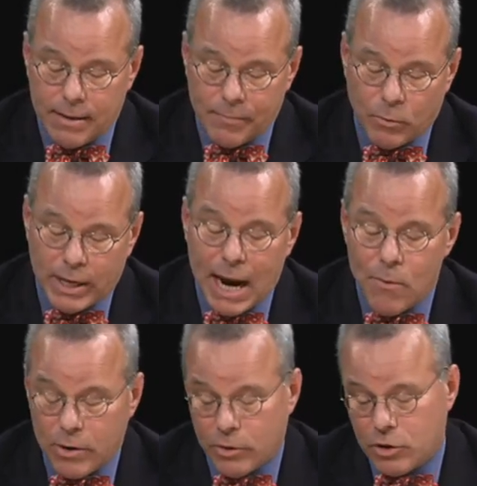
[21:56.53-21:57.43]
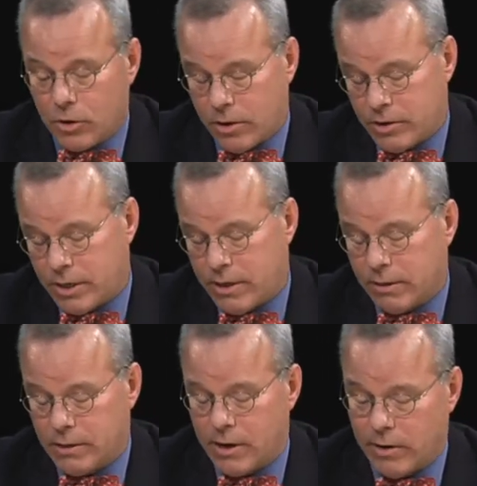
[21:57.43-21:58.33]
What I want to encourage the
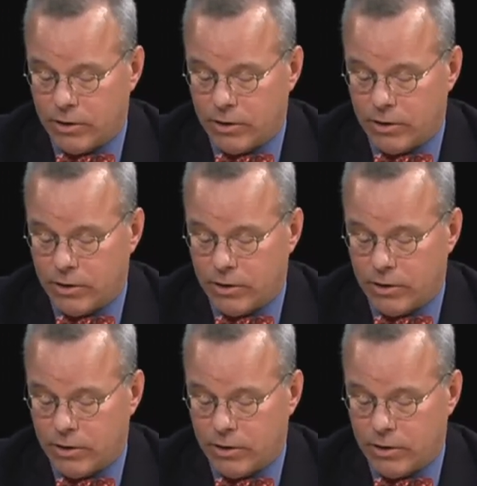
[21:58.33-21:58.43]
healthcare